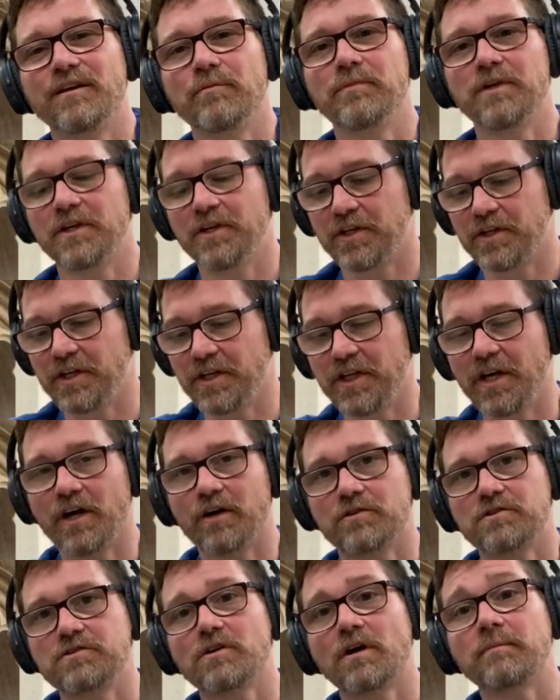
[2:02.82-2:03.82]
be good to
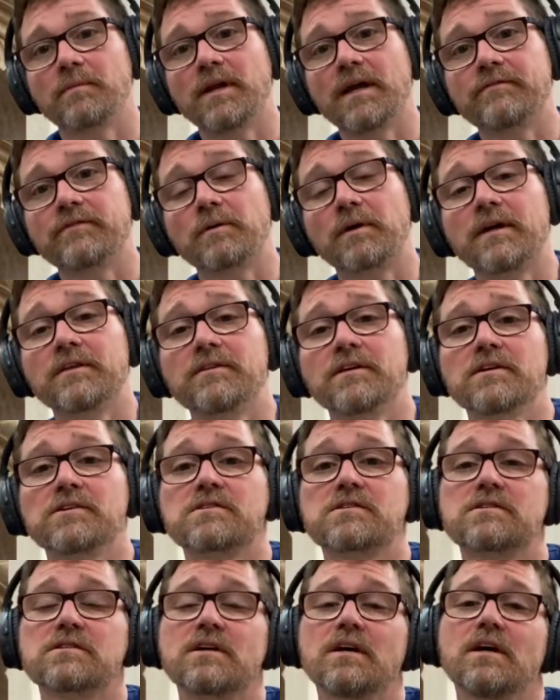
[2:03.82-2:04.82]
go. So I'm going to have to get
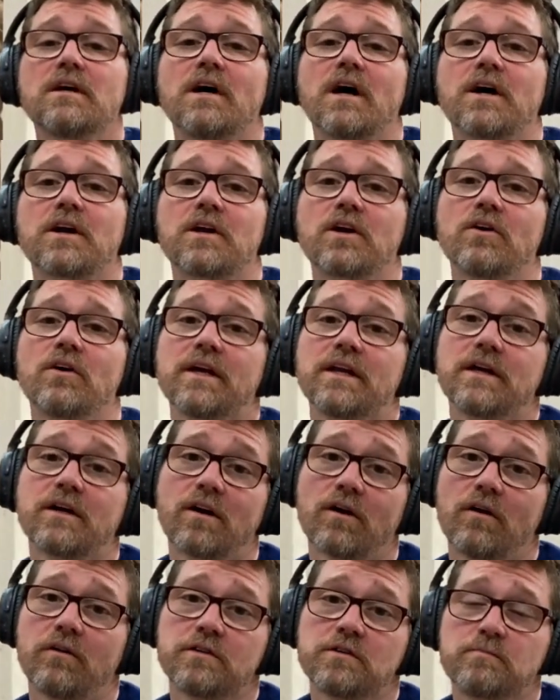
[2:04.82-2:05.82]
this. I'm going to go ahead and cut
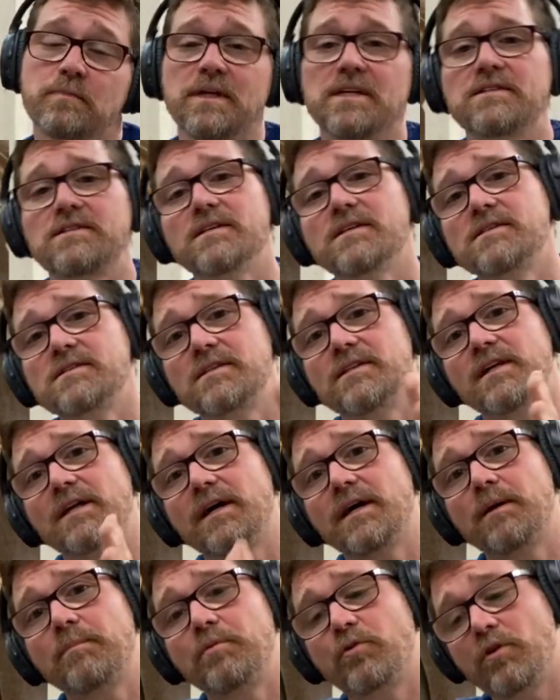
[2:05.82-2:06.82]
all these pieces, and then I'm
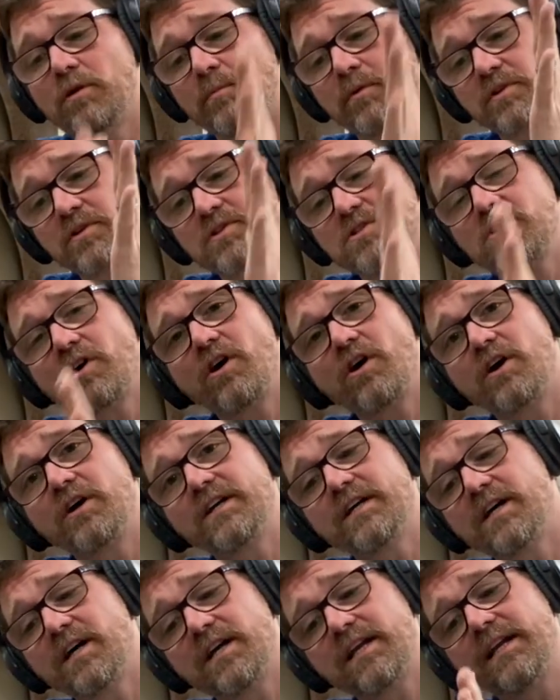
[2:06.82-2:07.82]
going to put them on the saw and
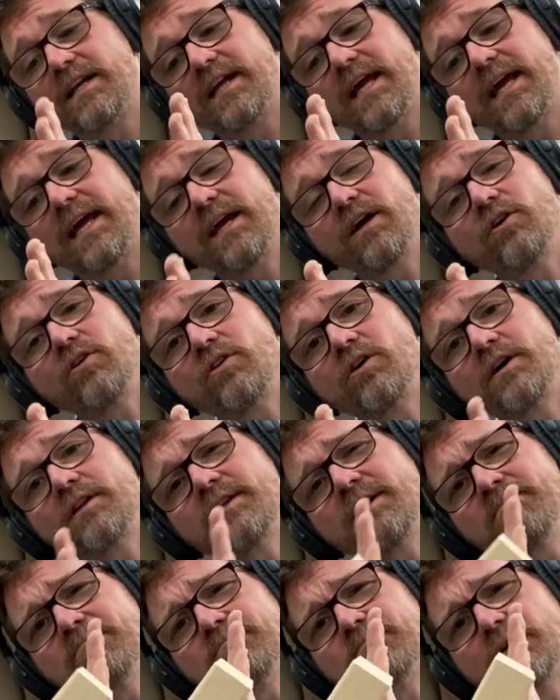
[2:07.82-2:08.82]
cut an angle on
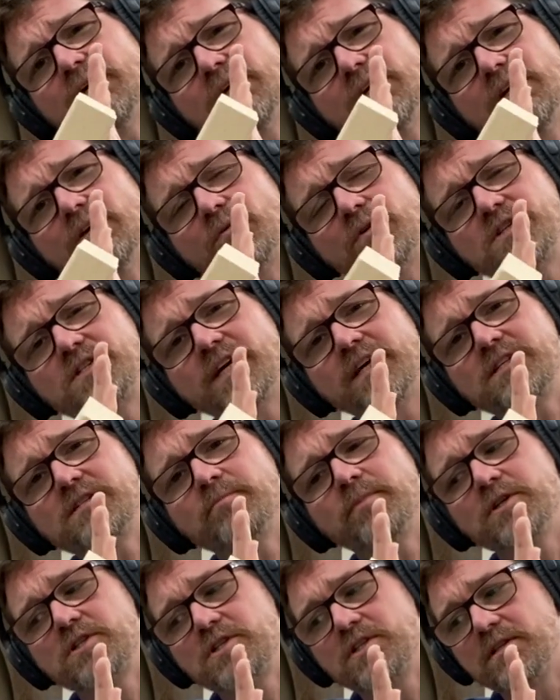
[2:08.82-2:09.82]
them, which takes a
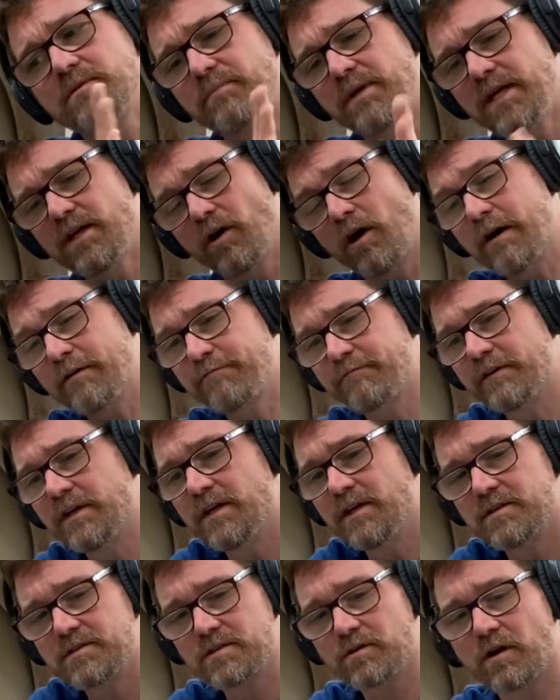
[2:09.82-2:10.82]
bunch of the meat
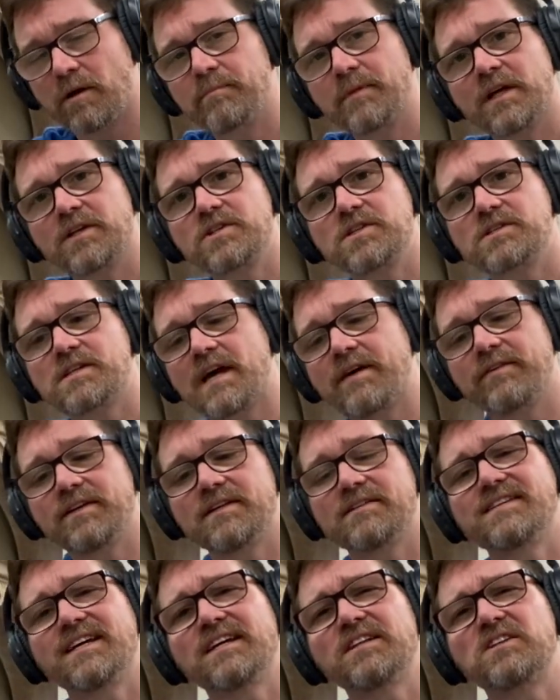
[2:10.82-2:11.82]
off. So I'm not just having
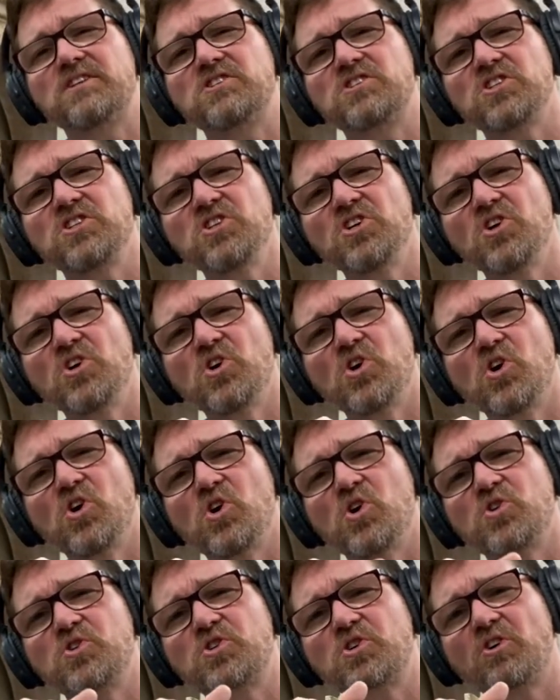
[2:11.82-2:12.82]
to take this
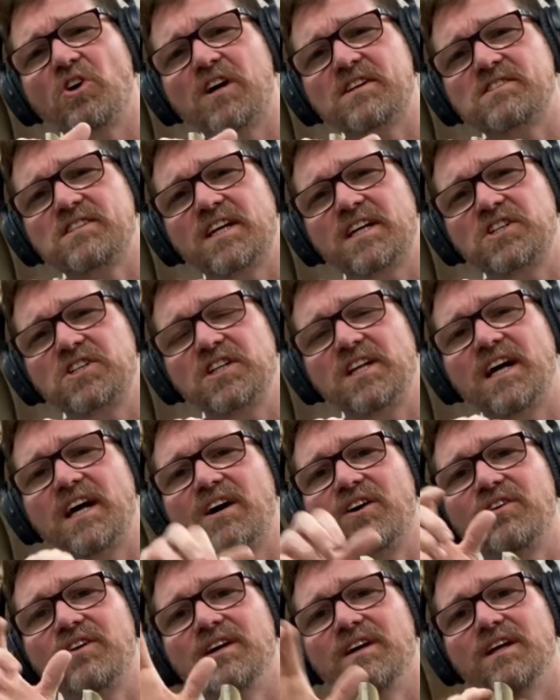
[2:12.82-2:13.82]
huge cross section
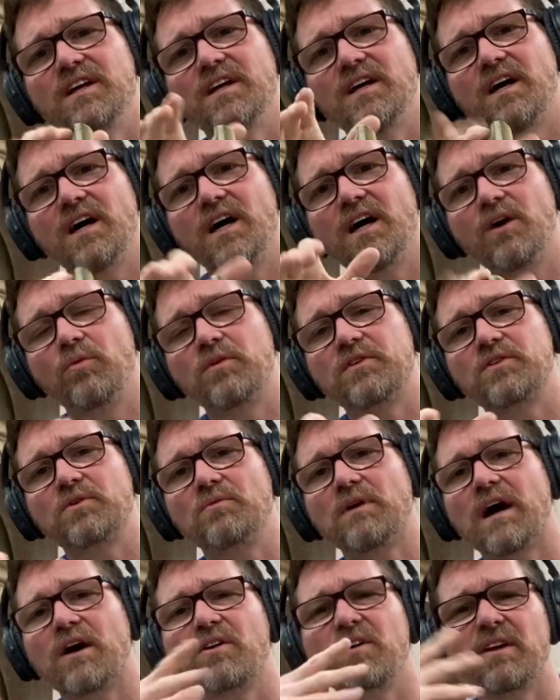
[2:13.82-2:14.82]
out with the
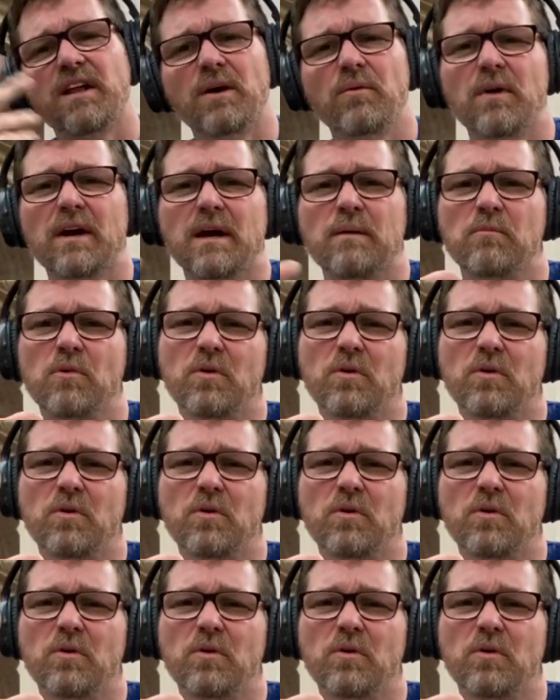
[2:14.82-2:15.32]
router. That way